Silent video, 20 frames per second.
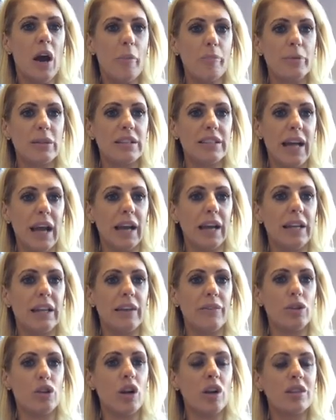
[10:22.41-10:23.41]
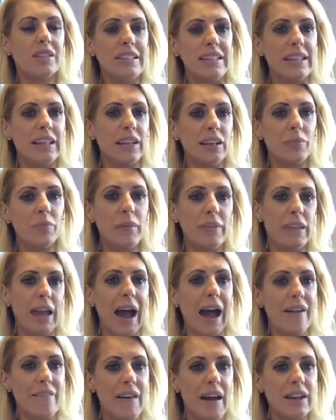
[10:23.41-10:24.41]
But secondly, if you're not dealing with
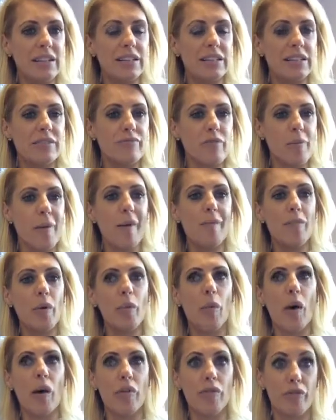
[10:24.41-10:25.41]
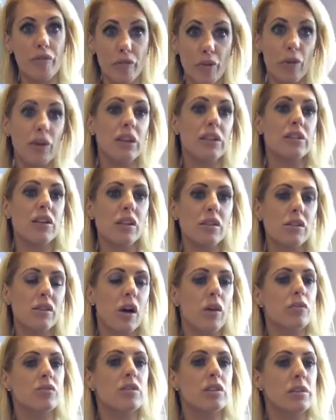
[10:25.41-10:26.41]
that event, remember what Freud
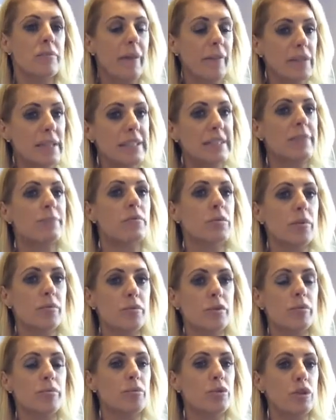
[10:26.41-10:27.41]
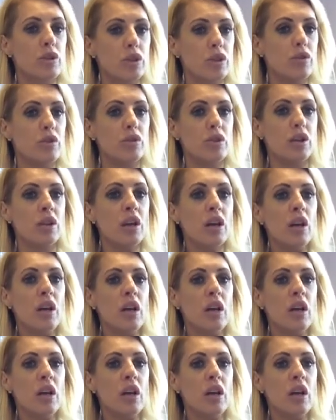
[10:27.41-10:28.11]
told us about symptom substitution.